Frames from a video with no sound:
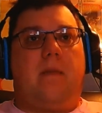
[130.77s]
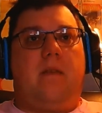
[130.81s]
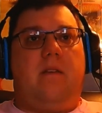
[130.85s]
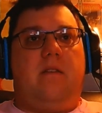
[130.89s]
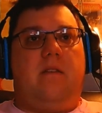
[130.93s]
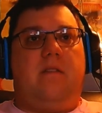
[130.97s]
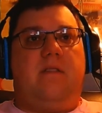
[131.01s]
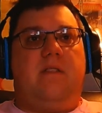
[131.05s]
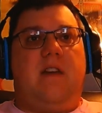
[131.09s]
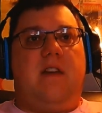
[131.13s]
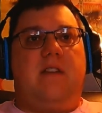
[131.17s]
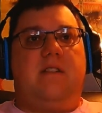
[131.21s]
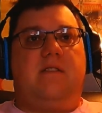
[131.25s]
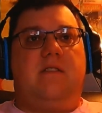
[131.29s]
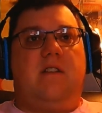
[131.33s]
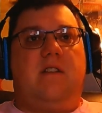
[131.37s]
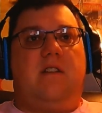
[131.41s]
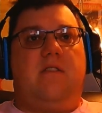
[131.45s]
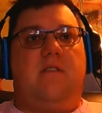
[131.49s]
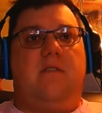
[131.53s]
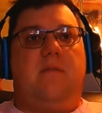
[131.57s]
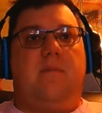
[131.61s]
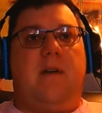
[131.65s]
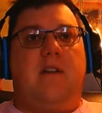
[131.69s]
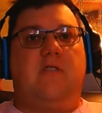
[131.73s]
that
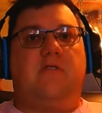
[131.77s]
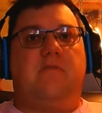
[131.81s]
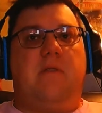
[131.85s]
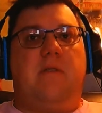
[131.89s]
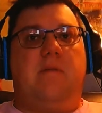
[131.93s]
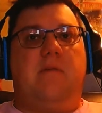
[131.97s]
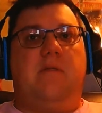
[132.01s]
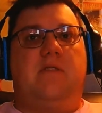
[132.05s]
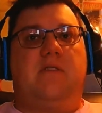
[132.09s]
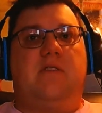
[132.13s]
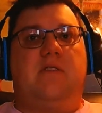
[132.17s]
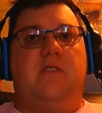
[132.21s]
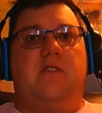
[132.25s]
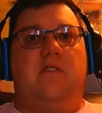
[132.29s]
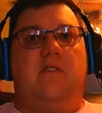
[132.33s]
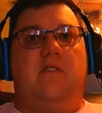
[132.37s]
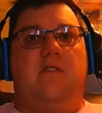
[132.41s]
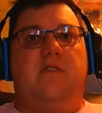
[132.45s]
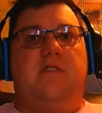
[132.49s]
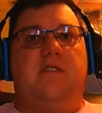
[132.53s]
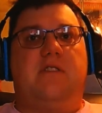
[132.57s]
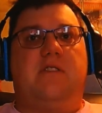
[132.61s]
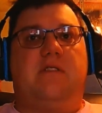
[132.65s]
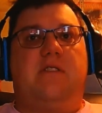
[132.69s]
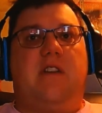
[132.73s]
Patrick Bateman is going to go
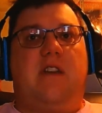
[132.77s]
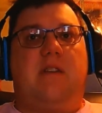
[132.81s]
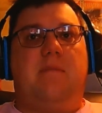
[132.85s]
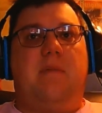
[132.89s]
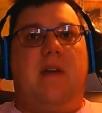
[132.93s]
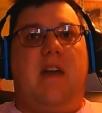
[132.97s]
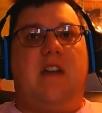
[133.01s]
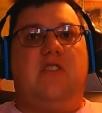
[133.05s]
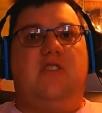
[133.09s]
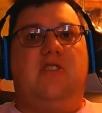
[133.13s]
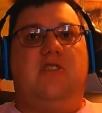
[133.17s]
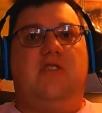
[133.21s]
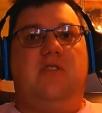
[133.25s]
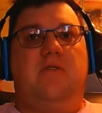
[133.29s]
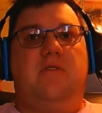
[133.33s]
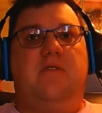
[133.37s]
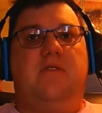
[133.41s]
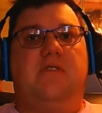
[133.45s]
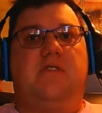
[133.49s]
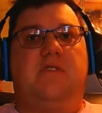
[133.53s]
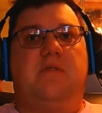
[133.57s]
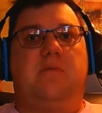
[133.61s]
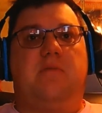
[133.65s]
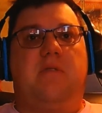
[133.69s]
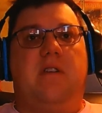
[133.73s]
on this like mass
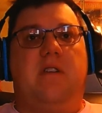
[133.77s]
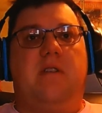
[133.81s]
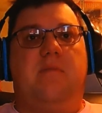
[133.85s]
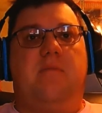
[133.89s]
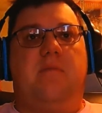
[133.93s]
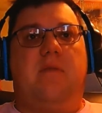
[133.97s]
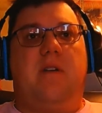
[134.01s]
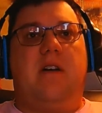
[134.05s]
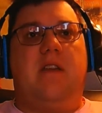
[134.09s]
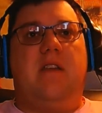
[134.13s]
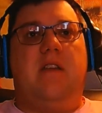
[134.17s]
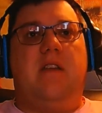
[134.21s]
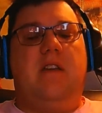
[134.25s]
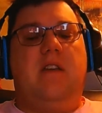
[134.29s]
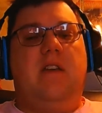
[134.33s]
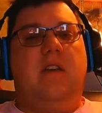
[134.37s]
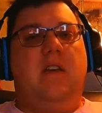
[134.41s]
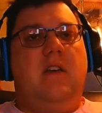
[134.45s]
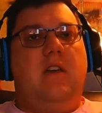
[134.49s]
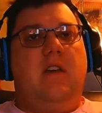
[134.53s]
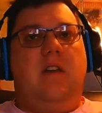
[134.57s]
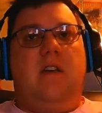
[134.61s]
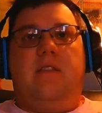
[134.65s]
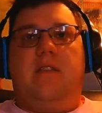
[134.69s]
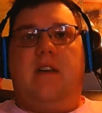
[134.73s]
shooting spree, but
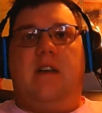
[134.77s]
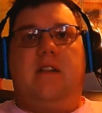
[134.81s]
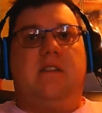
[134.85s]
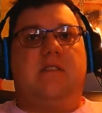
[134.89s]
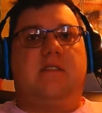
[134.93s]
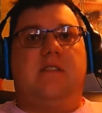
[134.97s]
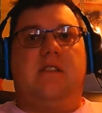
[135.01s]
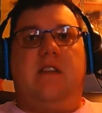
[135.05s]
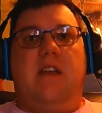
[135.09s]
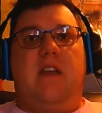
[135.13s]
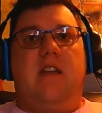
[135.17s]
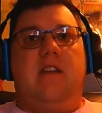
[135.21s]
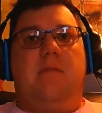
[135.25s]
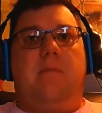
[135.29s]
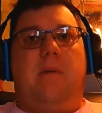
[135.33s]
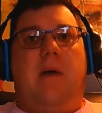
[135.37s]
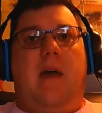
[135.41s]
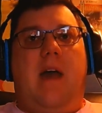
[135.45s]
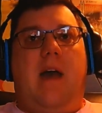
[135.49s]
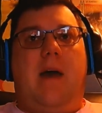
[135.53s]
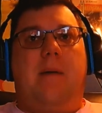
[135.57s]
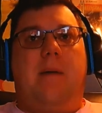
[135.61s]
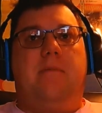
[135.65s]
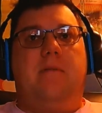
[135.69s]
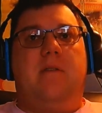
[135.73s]
that doesn't end up
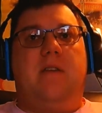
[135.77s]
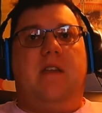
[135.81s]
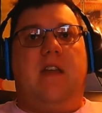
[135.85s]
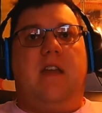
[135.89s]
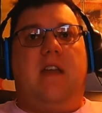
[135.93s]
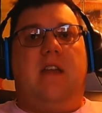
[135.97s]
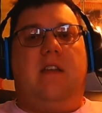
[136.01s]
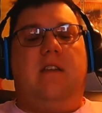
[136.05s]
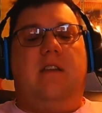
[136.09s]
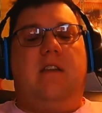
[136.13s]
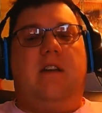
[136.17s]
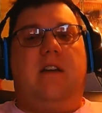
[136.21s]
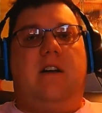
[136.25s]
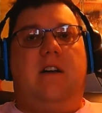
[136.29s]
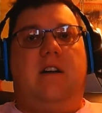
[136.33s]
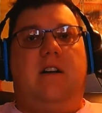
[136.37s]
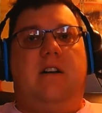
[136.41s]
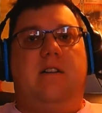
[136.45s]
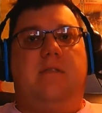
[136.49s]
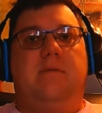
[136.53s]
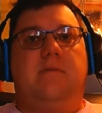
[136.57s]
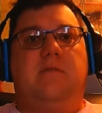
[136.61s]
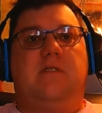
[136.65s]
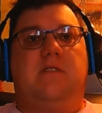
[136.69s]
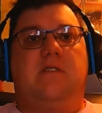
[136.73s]
happening,
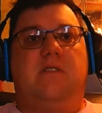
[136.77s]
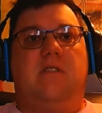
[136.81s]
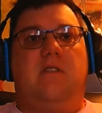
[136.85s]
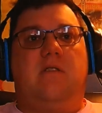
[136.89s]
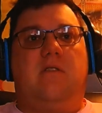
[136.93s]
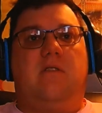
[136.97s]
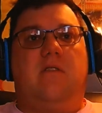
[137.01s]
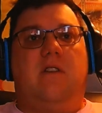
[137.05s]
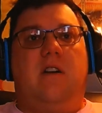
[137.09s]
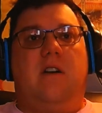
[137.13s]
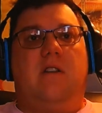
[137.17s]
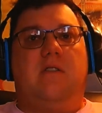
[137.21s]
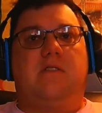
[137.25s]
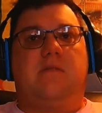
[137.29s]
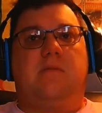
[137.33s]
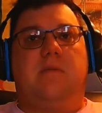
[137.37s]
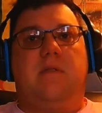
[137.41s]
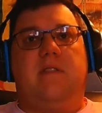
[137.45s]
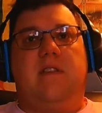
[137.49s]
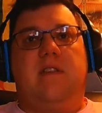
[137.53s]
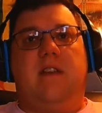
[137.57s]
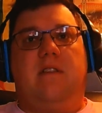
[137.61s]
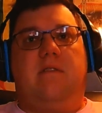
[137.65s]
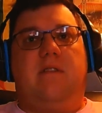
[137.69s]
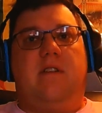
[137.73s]
so I'll
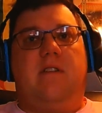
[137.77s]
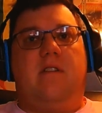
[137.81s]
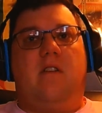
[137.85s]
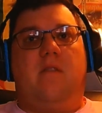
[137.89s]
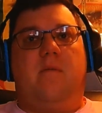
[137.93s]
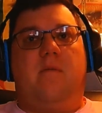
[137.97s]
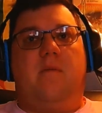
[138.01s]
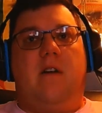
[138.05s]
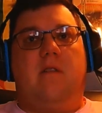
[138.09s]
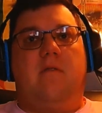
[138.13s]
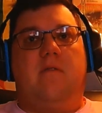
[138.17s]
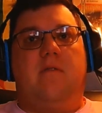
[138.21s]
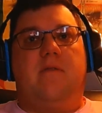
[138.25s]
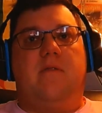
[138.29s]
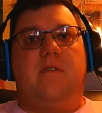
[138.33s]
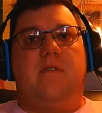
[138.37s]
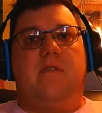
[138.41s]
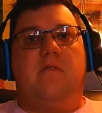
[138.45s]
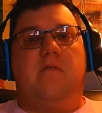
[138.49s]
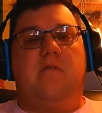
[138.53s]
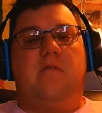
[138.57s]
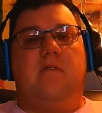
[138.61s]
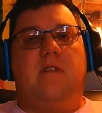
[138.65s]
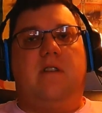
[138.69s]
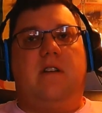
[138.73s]
explain that later on my
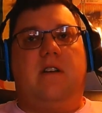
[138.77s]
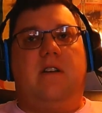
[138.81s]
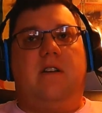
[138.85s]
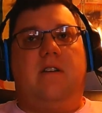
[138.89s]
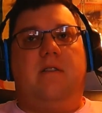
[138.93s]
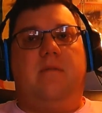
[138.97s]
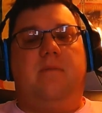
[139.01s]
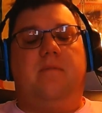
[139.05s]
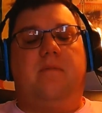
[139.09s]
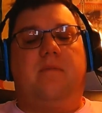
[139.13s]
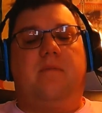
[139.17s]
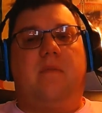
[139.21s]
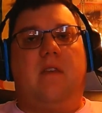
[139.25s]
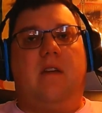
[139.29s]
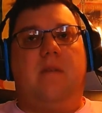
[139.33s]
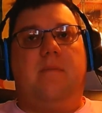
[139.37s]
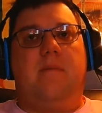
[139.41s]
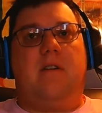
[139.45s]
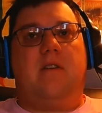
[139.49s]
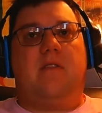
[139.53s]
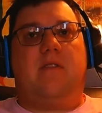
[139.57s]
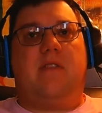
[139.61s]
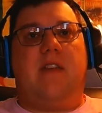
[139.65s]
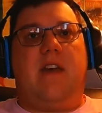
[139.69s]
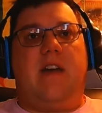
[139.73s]
review
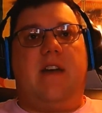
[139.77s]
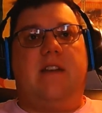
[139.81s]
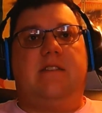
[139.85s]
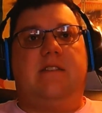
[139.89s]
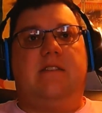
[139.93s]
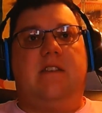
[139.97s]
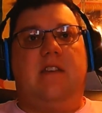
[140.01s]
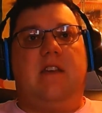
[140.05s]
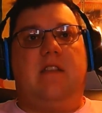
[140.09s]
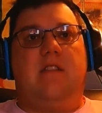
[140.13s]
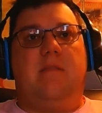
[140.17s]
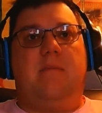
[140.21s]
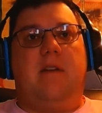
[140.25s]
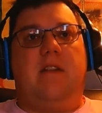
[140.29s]
about that and